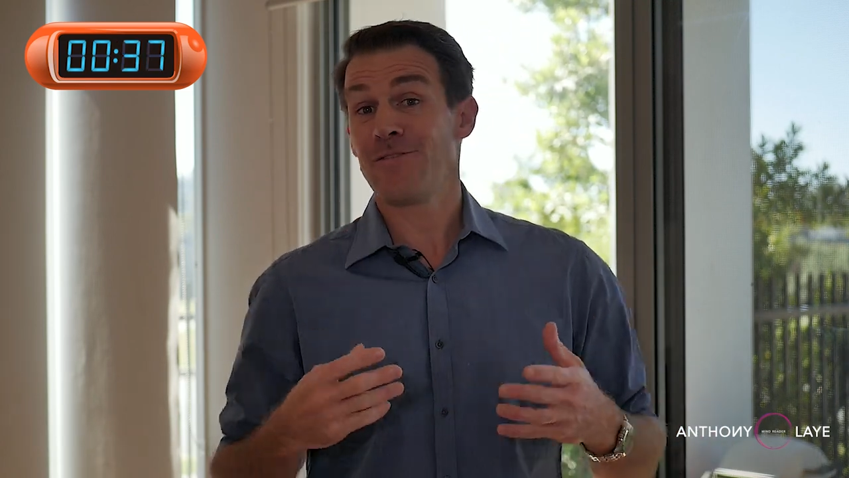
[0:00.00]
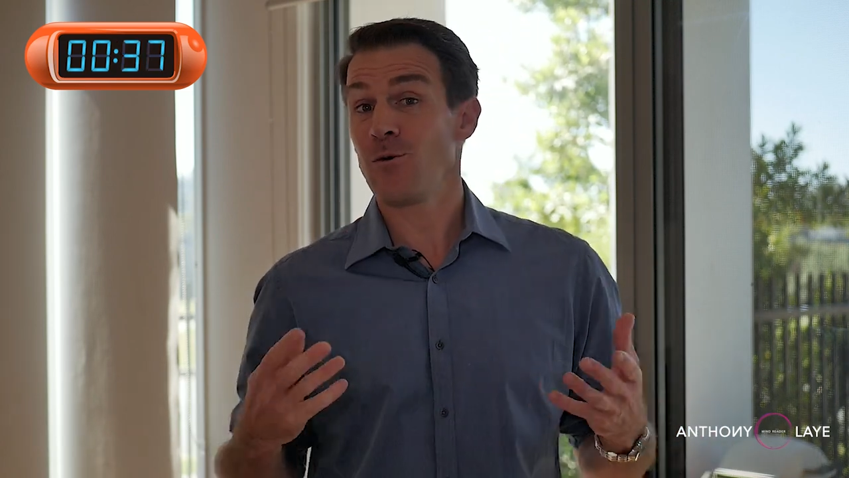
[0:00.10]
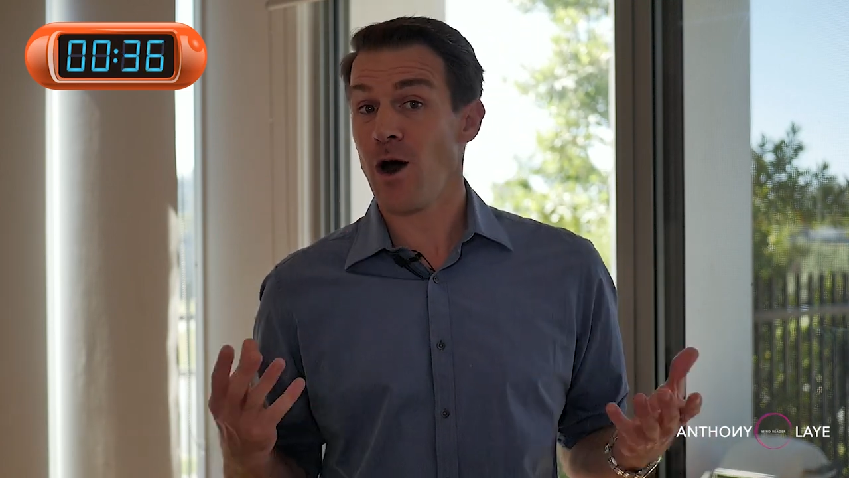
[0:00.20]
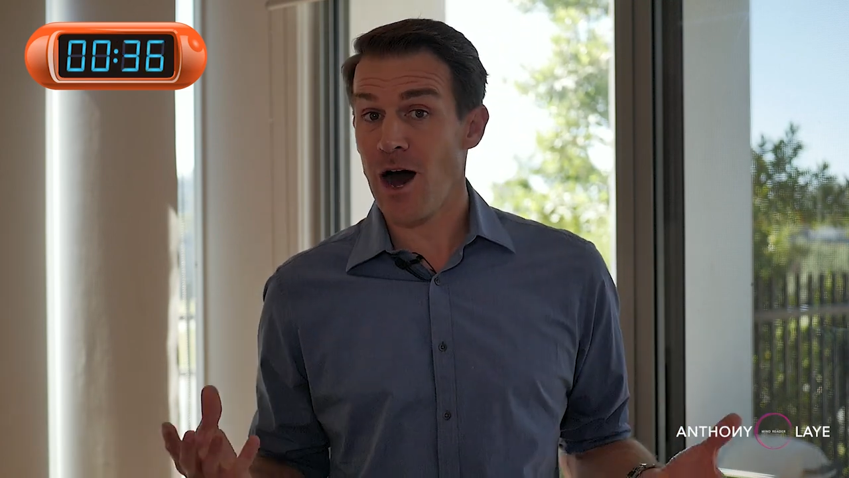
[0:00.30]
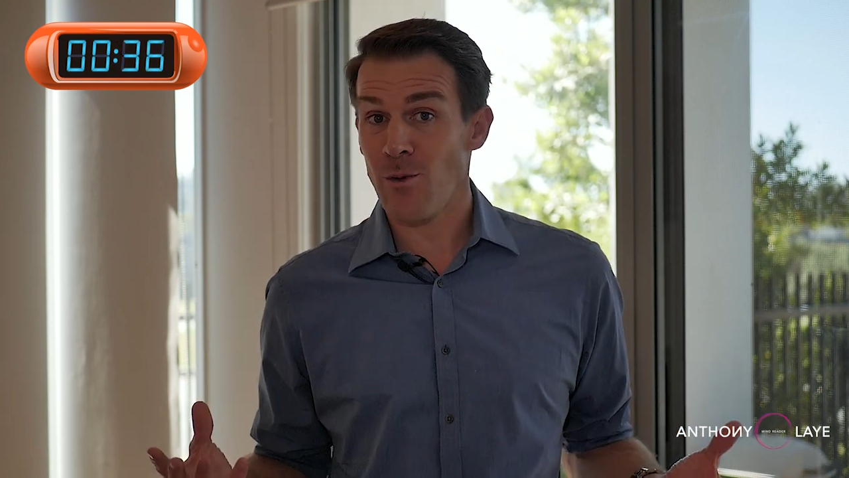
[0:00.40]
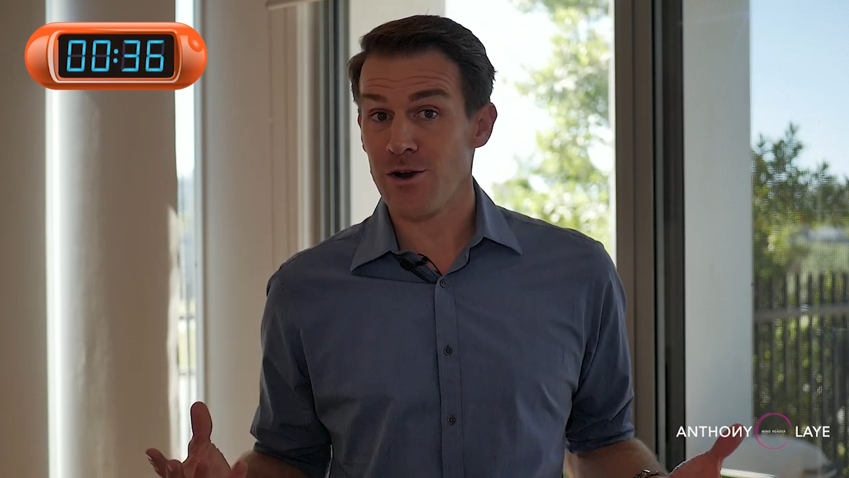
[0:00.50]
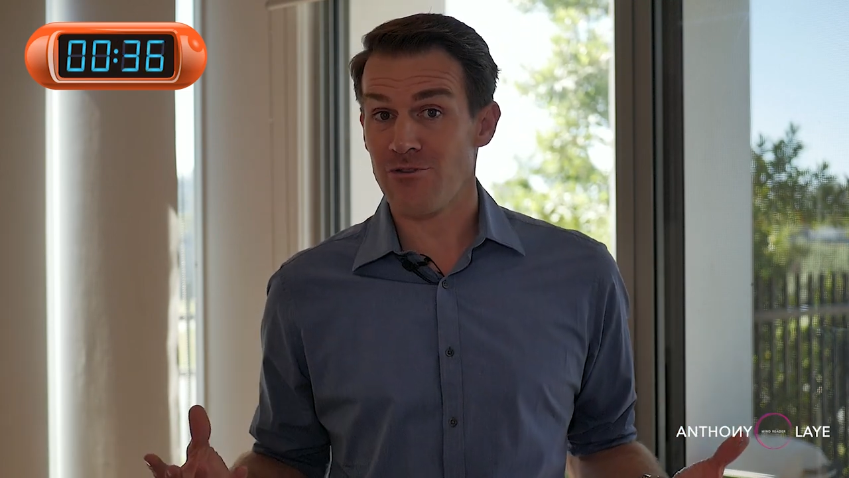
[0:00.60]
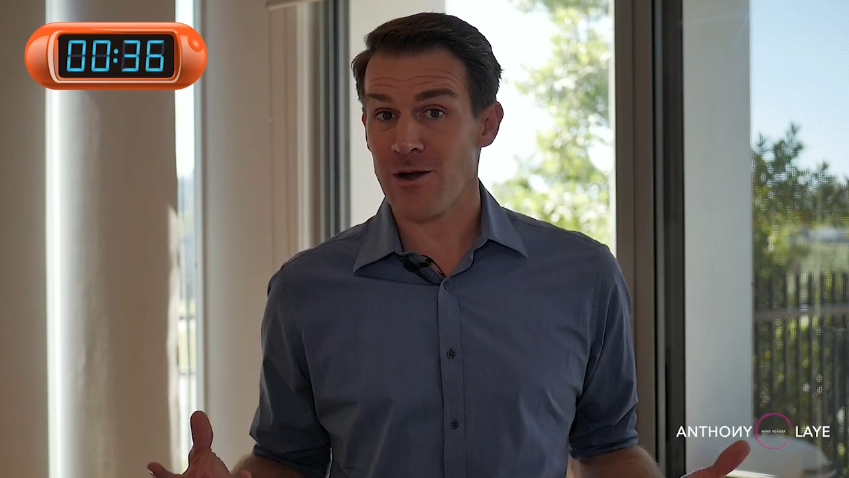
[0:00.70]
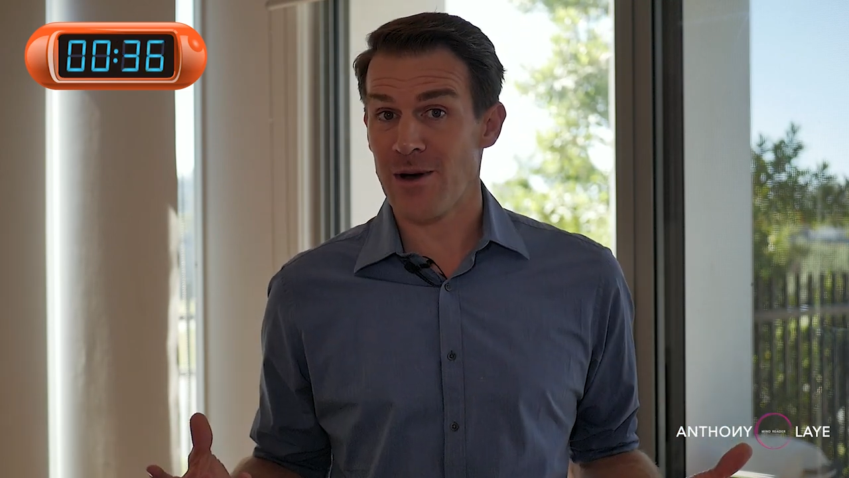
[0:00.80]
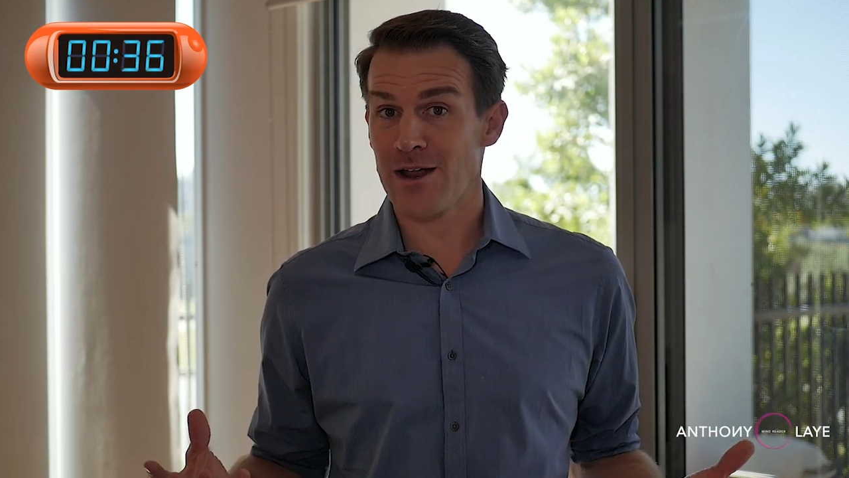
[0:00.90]
you are
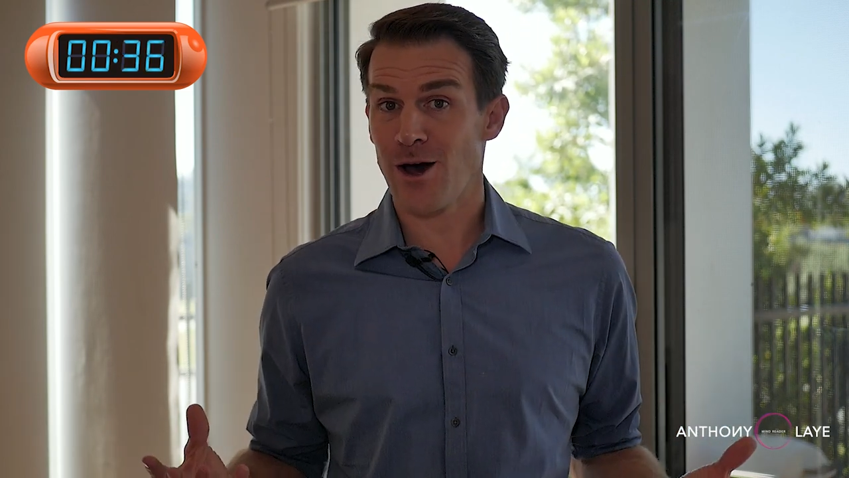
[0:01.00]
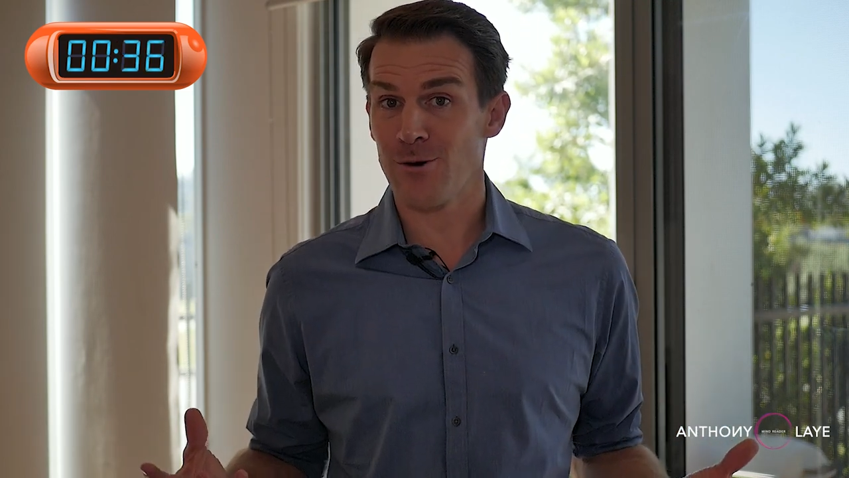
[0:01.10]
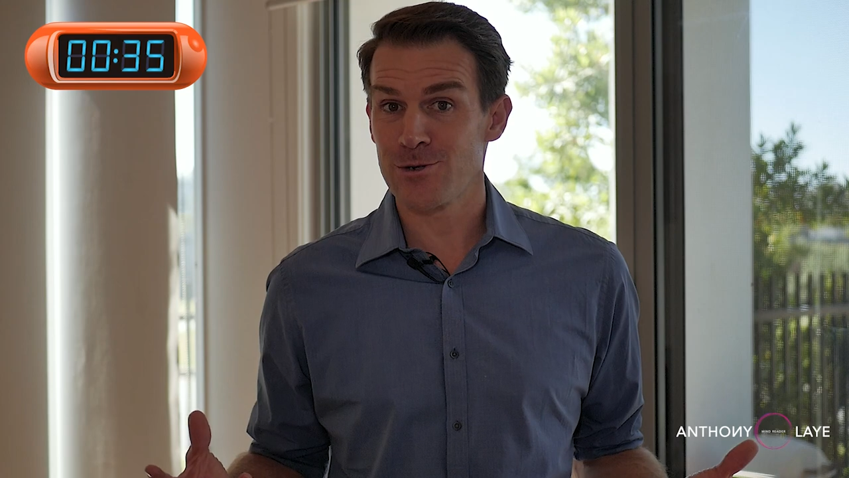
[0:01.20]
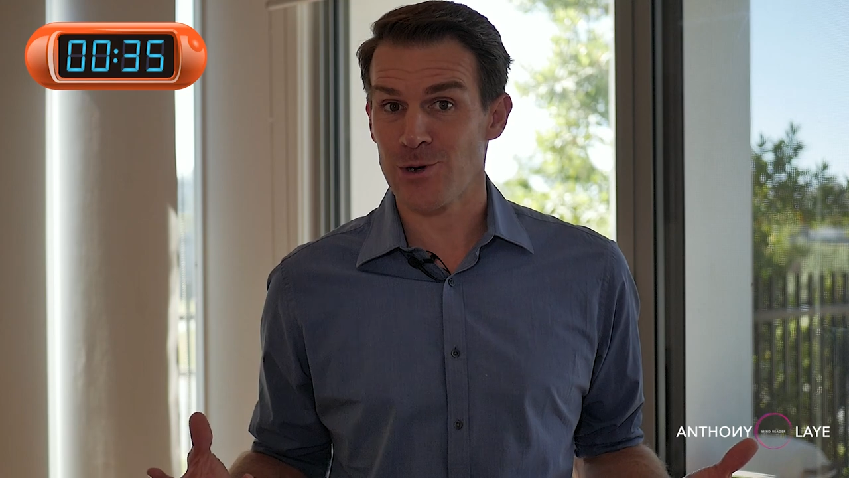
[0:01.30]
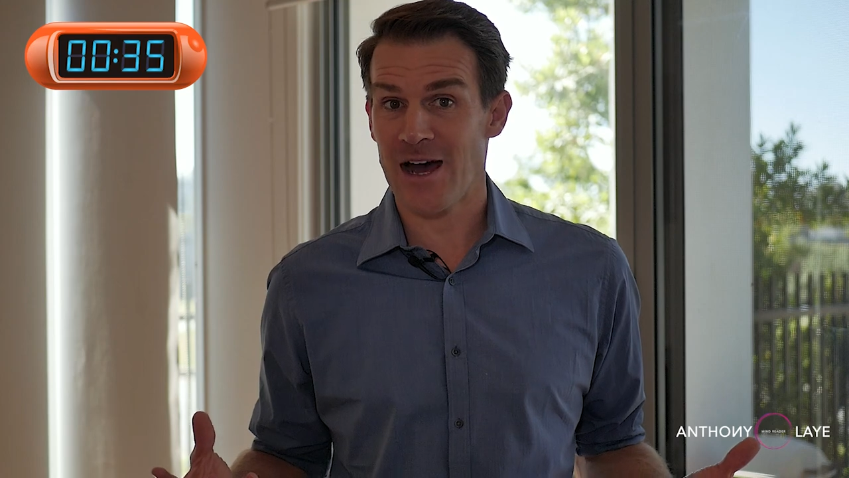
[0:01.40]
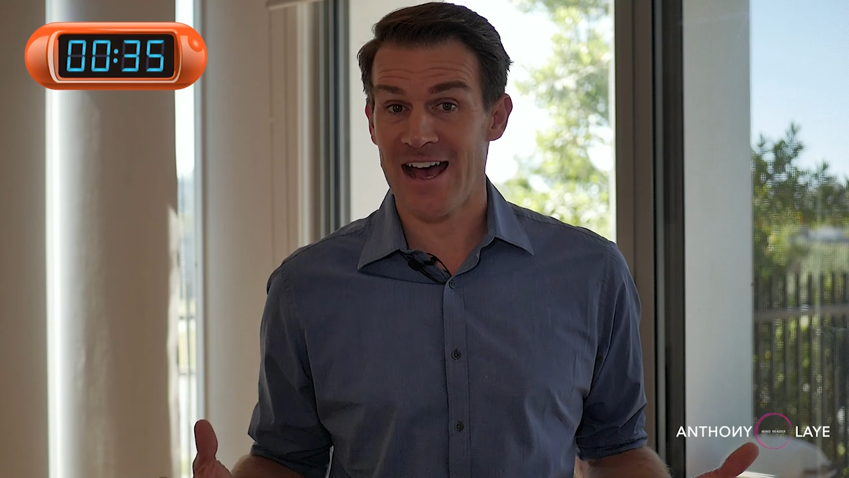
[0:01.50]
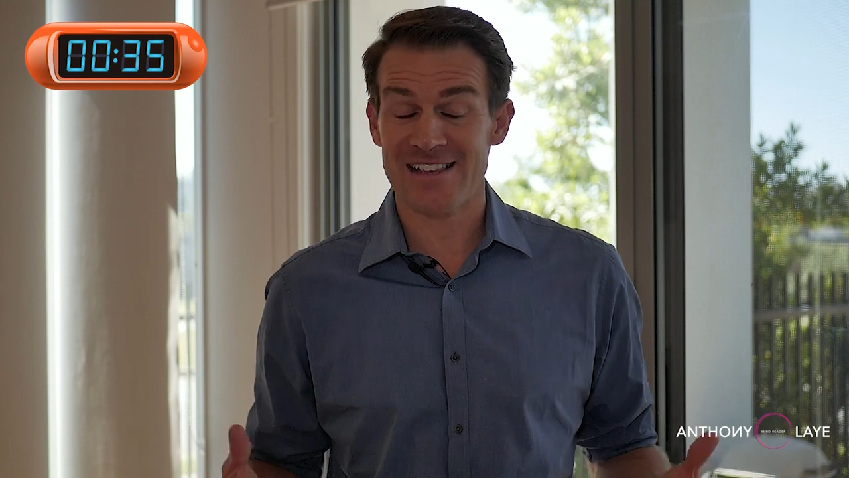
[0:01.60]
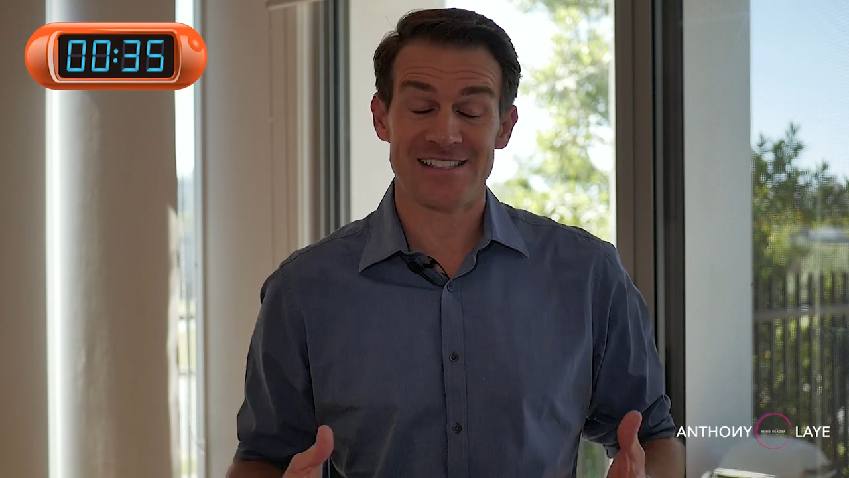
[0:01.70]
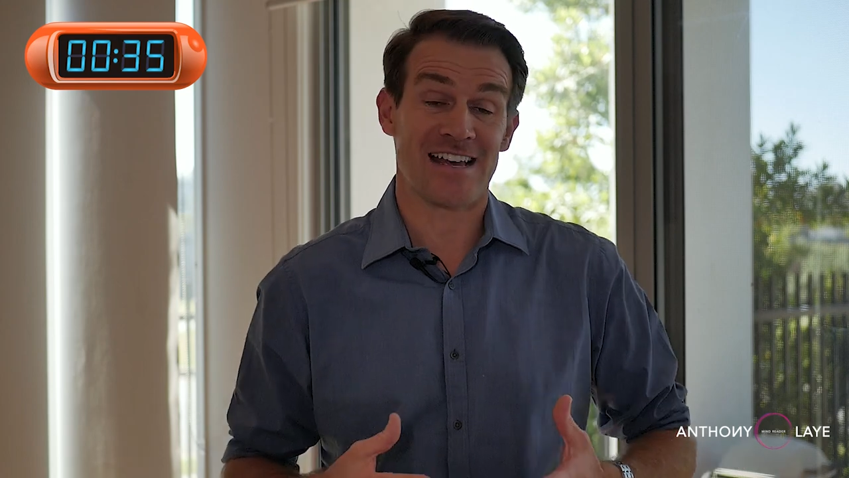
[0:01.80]
wondering where to hold your hands,